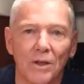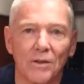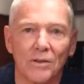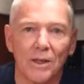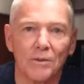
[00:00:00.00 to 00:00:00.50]
of all
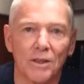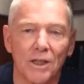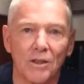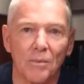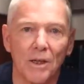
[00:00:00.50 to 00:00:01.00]
the steps that
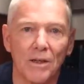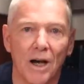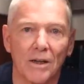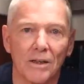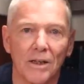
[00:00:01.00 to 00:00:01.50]
need to be
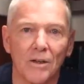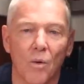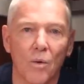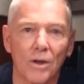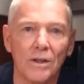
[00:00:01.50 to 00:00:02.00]
done in
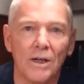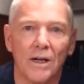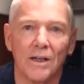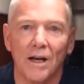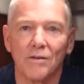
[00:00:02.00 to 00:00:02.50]
order
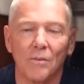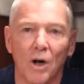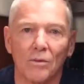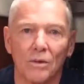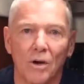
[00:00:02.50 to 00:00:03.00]
and have them
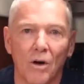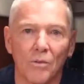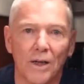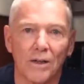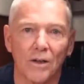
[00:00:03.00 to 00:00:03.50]
all
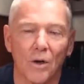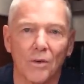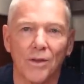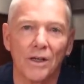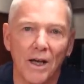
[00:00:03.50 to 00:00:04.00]
ready to go.
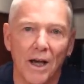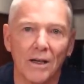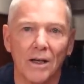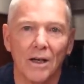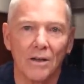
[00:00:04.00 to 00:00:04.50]
Think
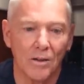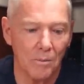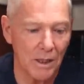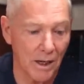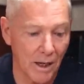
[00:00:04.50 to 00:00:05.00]
ahead to be